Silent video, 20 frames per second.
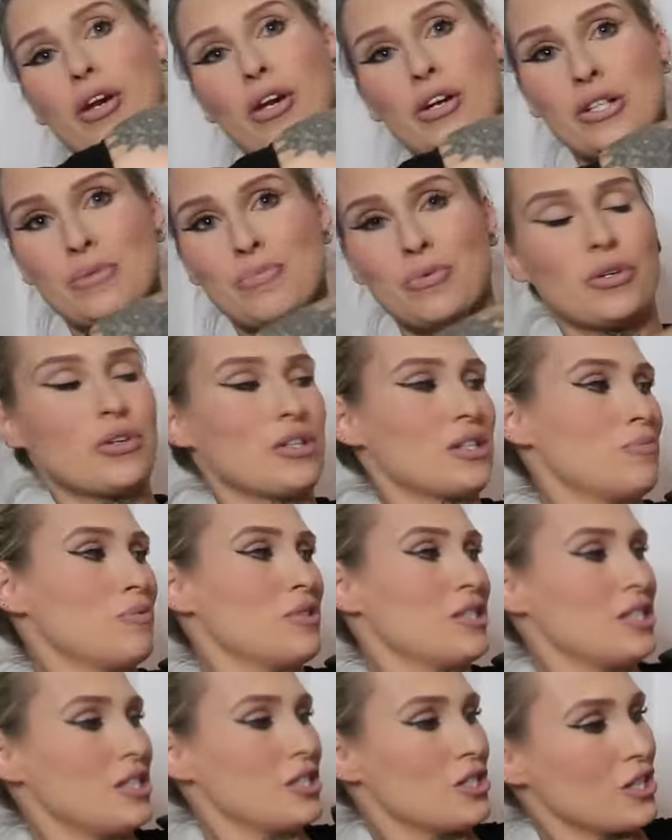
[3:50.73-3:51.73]
loads more
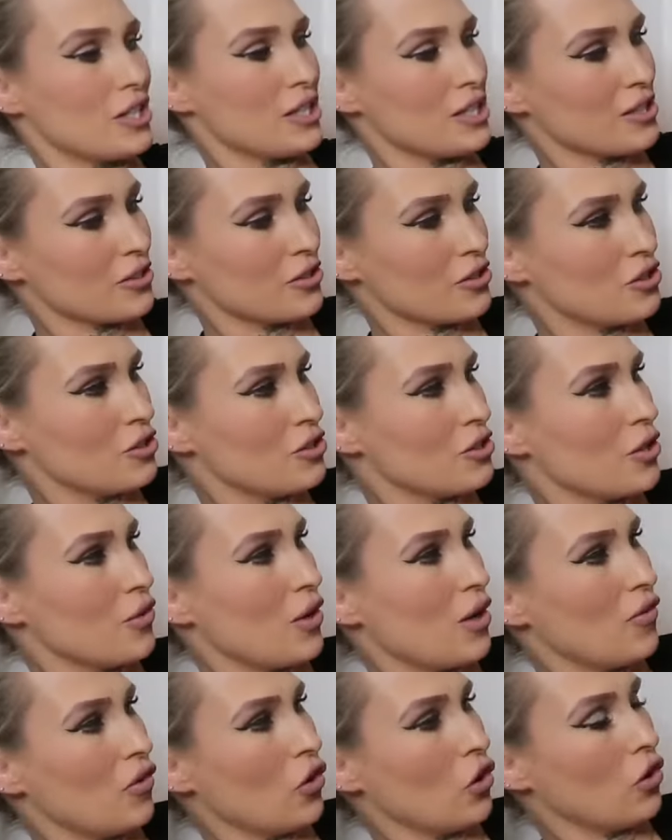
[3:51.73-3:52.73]
Christmas t-shirts because you know
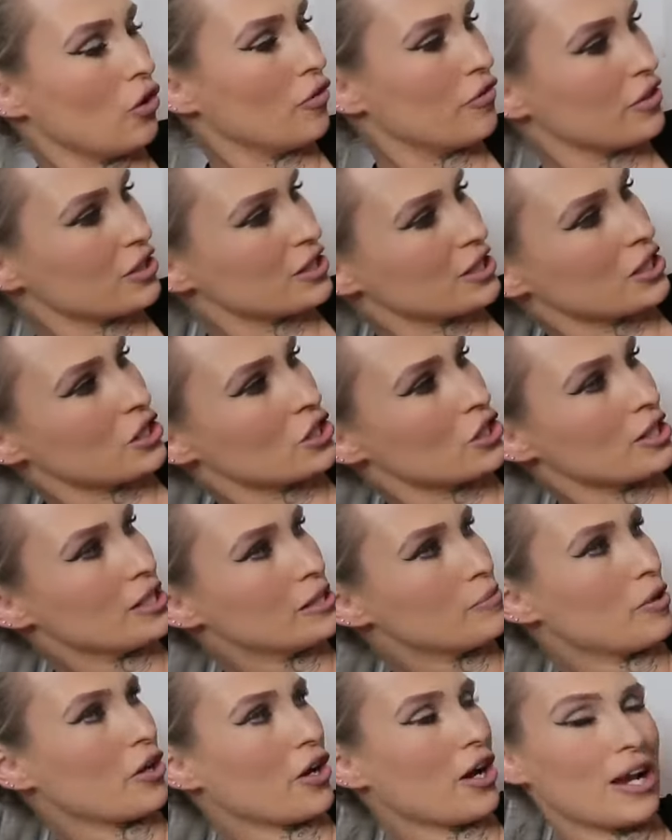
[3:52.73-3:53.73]
I love
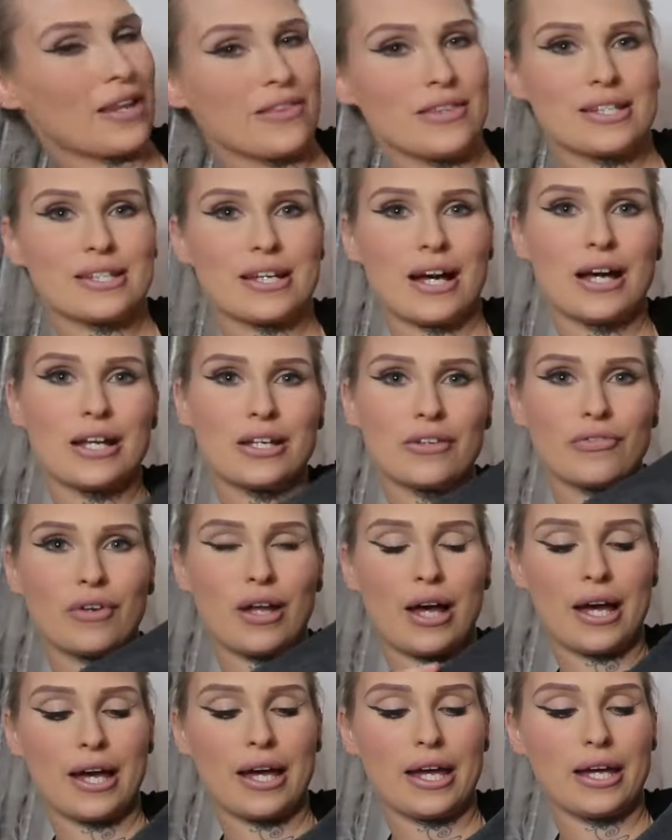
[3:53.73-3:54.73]
t-shirts. But I got in this kind of
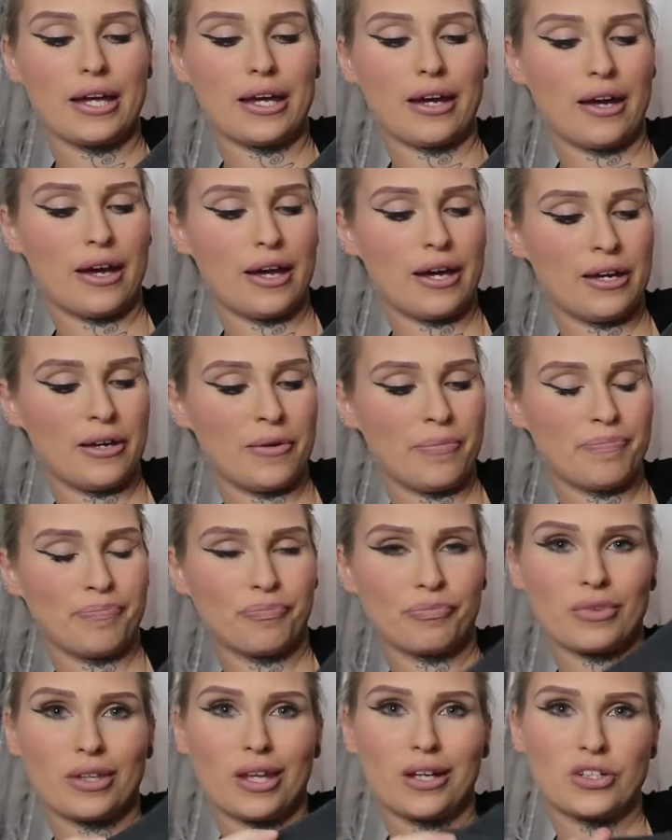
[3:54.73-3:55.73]
like
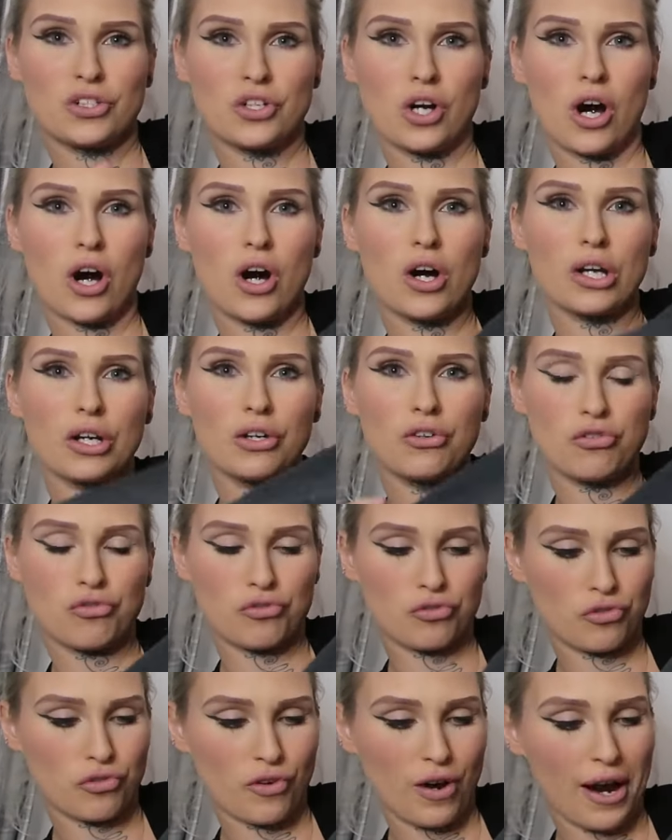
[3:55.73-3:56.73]
dark
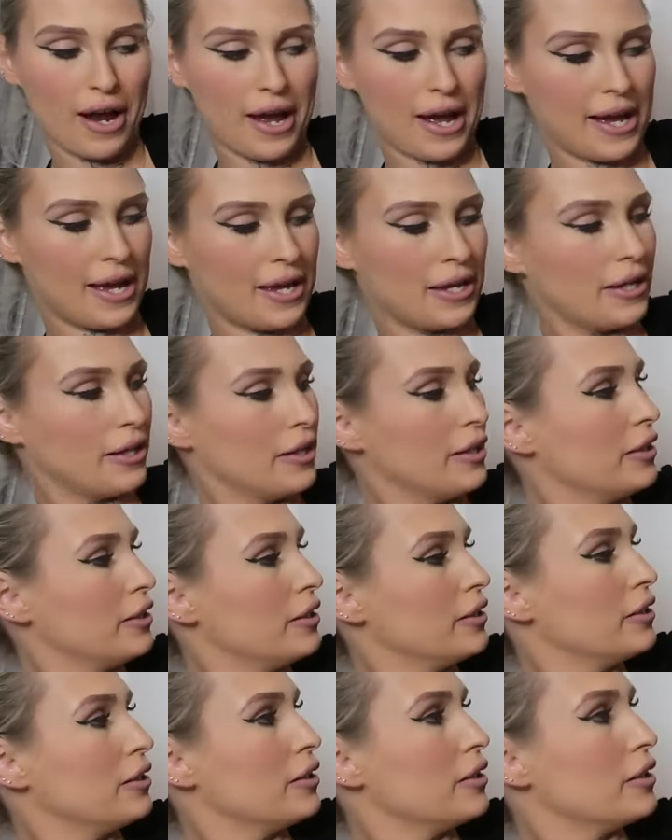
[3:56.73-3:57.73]
grey,
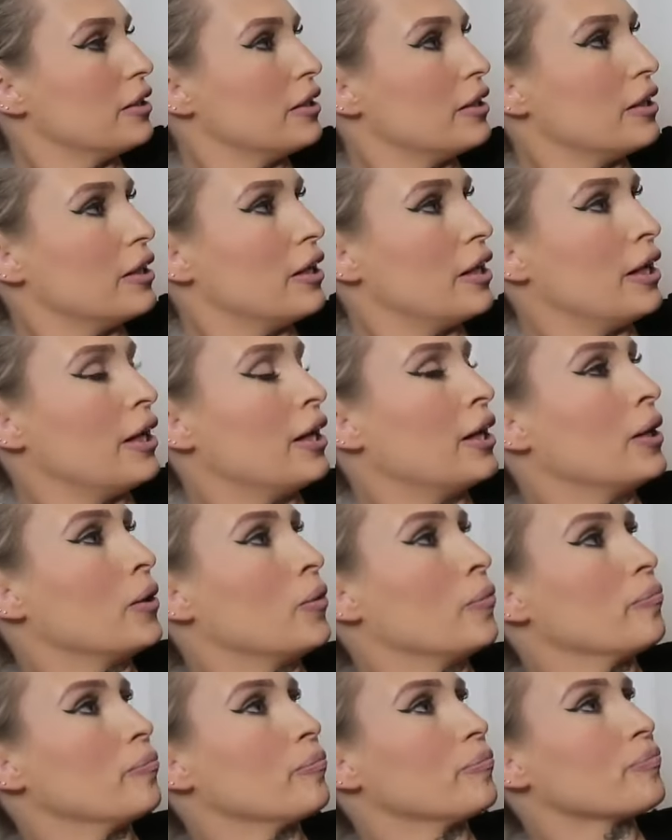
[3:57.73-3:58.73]

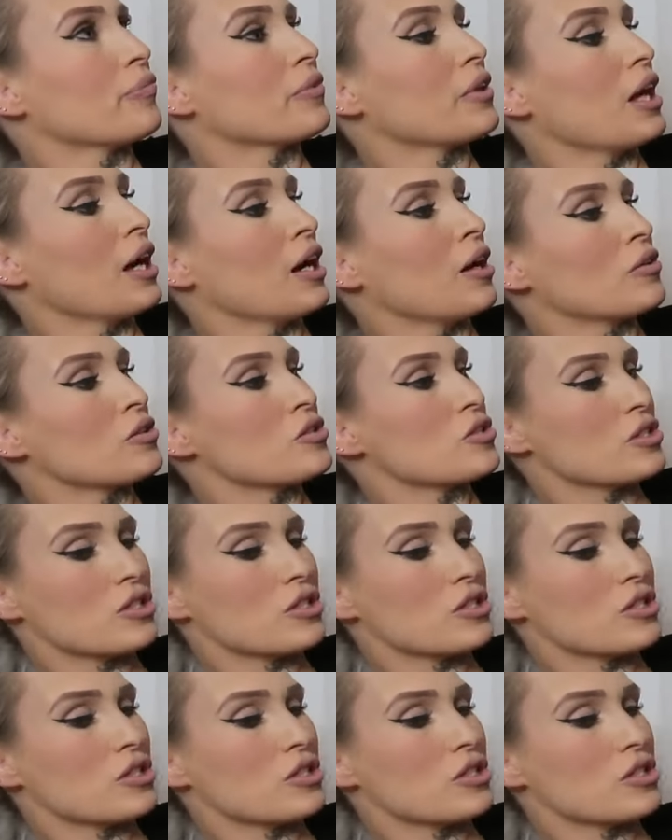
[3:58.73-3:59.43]
how would you